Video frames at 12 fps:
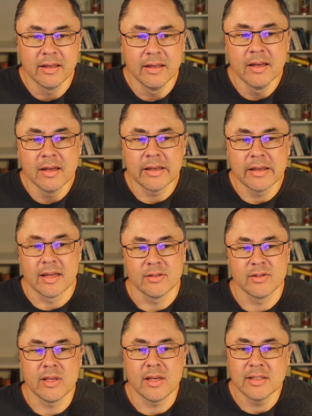Yeah, so
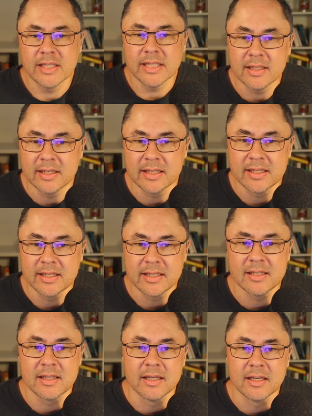the idea is
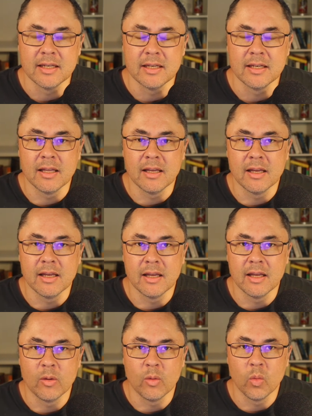that
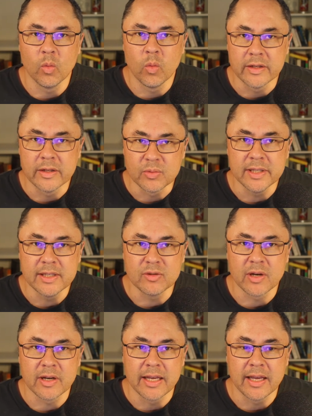what it's really
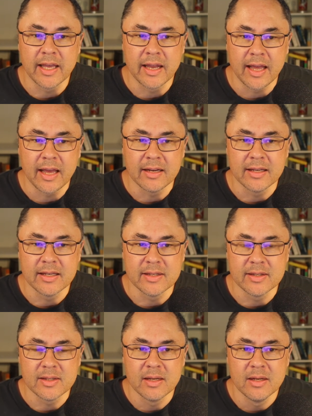trying to get at
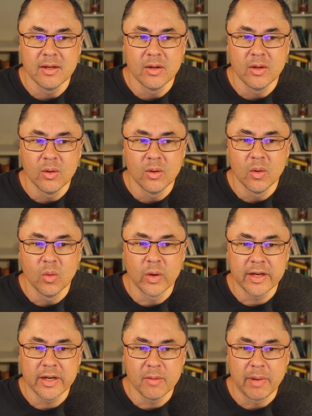is what are
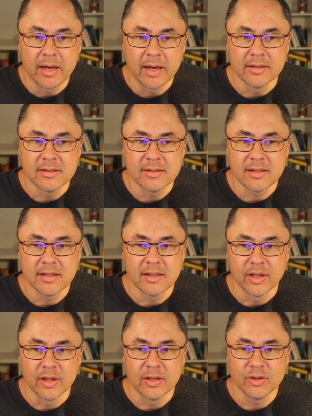the bugs
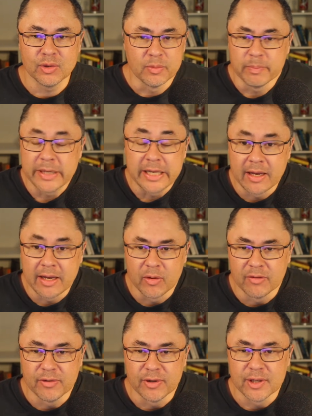that shouldn't be there in the
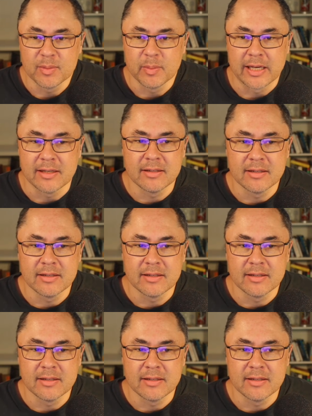first place?